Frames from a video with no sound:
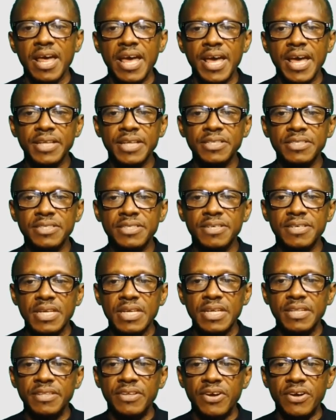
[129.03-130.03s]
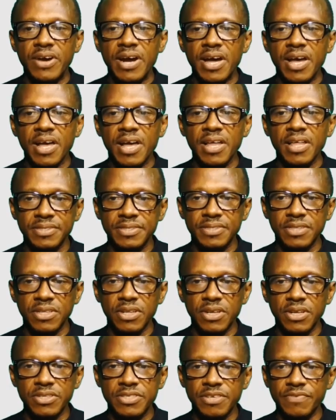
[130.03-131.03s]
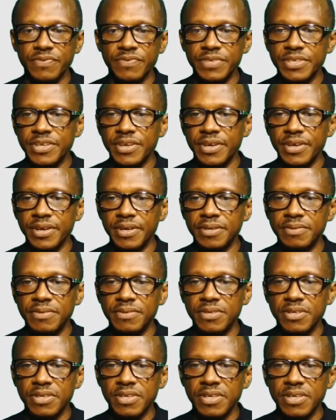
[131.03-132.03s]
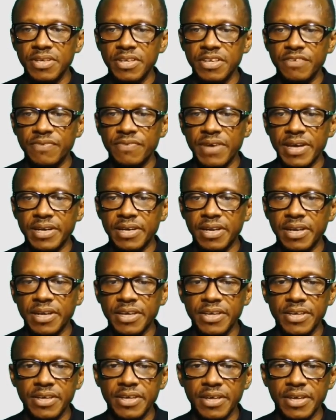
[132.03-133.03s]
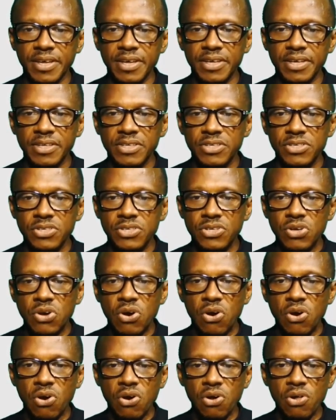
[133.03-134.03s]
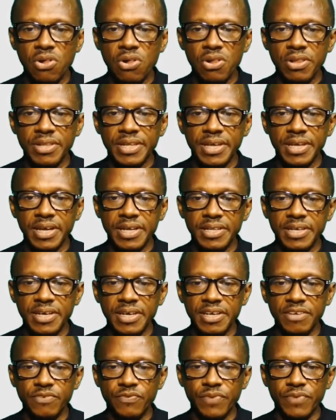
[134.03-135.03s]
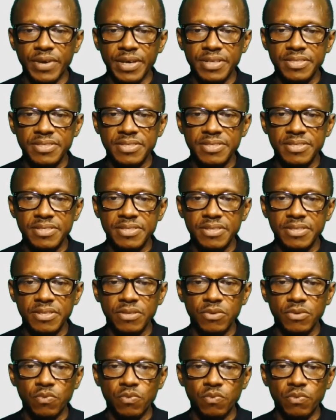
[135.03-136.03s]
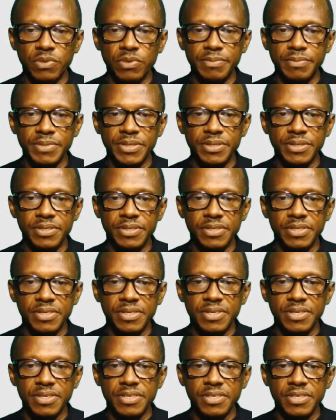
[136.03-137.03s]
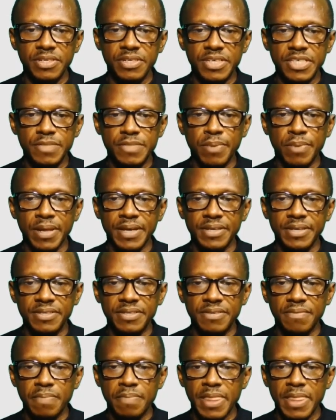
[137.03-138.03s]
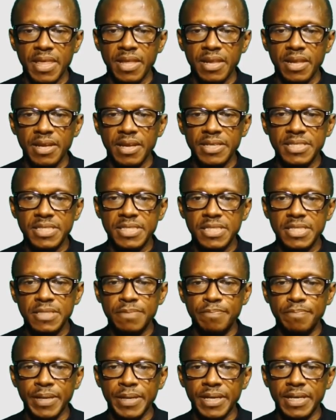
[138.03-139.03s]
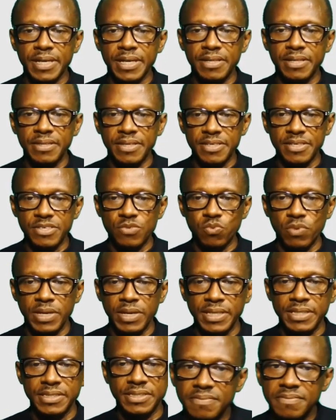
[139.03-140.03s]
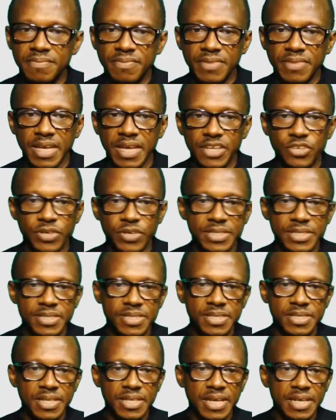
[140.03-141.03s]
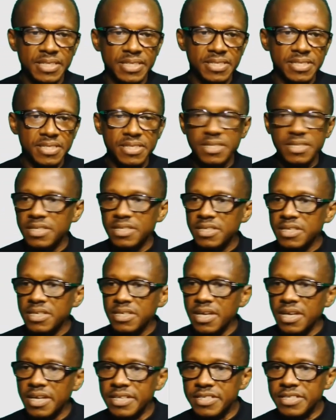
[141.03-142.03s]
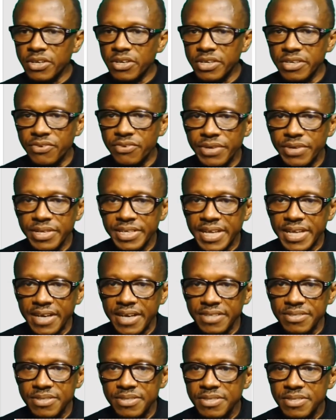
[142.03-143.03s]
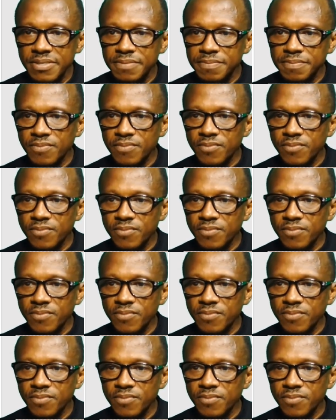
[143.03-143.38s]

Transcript: And there are lots of it here. If I click here, all the other effects will be displayed. Let's pick this one. And you can see that it's looking real nice.